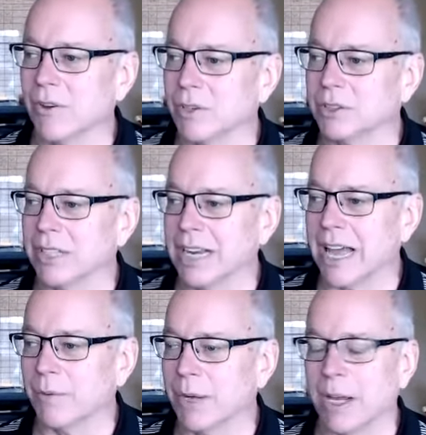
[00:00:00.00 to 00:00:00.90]
focused on how
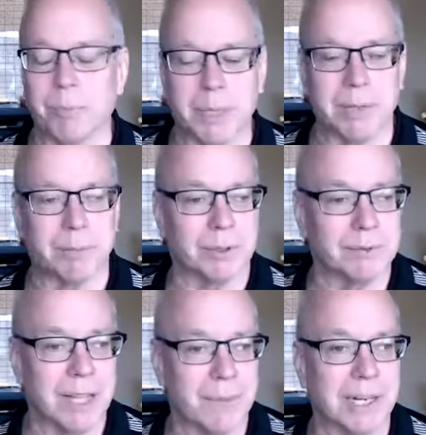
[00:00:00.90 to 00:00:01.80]
do we help people.
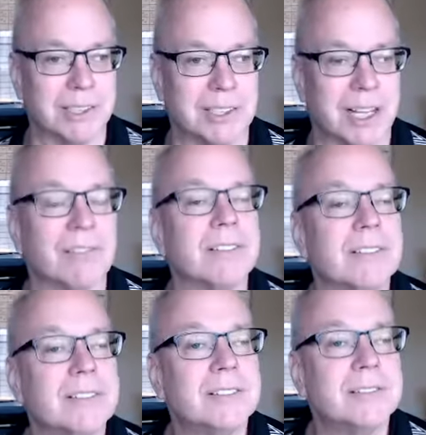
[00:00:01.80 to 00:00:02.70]
How about yourself?
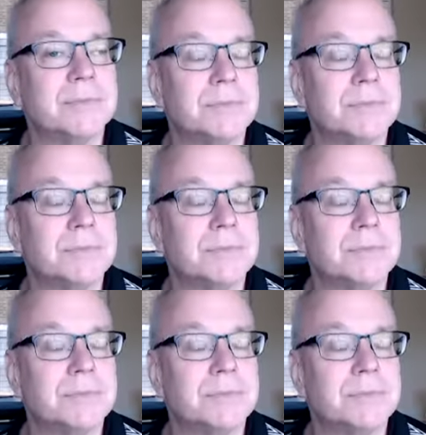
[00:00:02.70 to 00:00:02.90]
Uh,